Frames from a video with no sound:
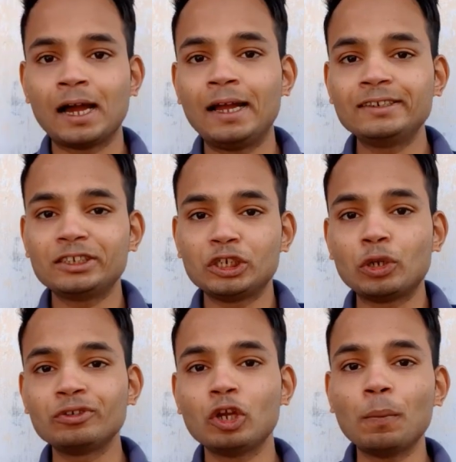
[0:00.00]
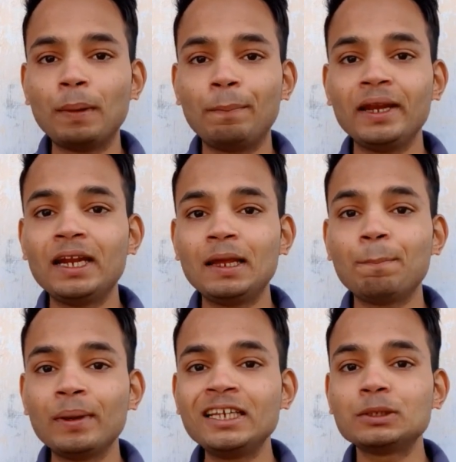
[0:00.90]
Guys, during your PPDT,
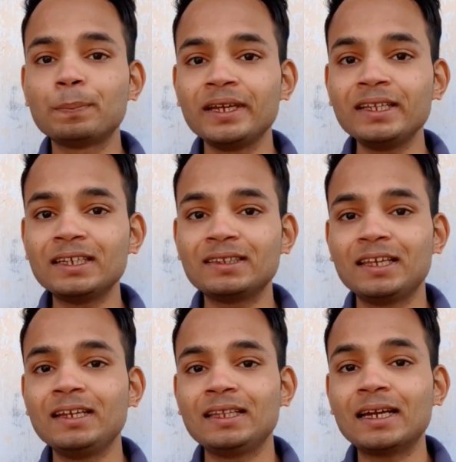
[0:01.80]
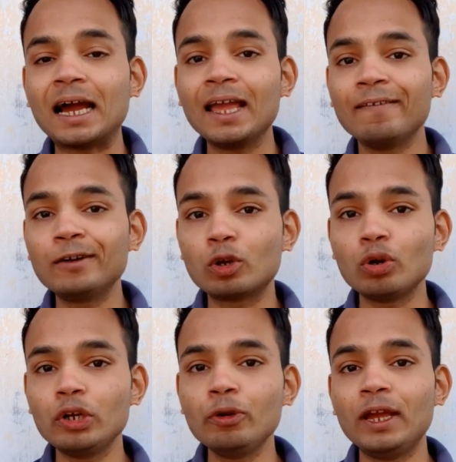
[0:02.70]
please bring the thing that I have
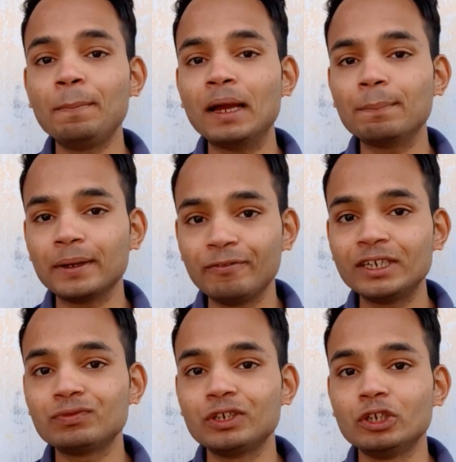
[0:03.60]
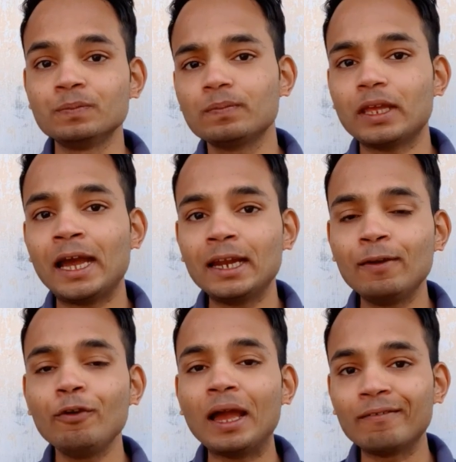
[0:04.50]
told you in my previous video, and if
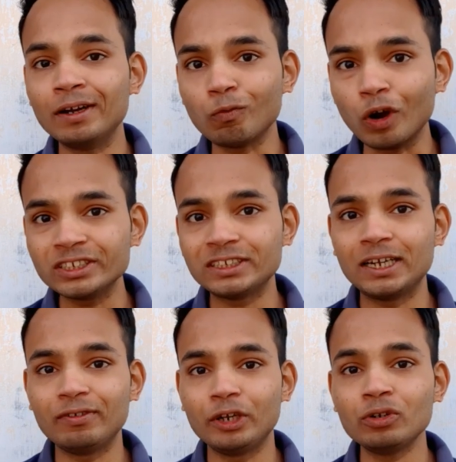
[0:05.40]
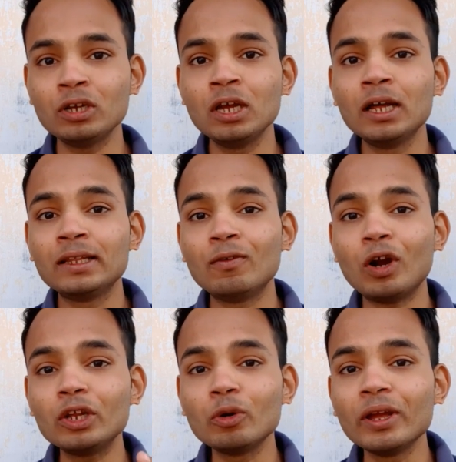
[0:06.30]
you haven't watched that video, then what
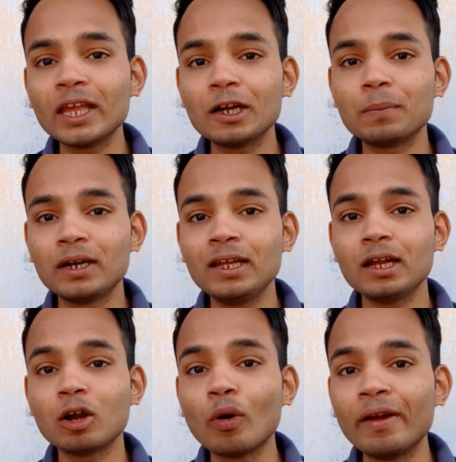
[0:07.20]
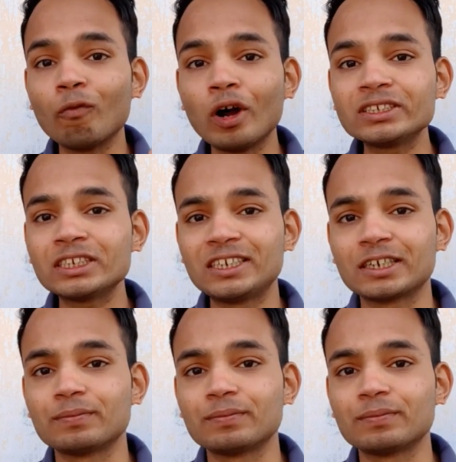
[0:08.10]
are you doing here, buddy? Go and watch it.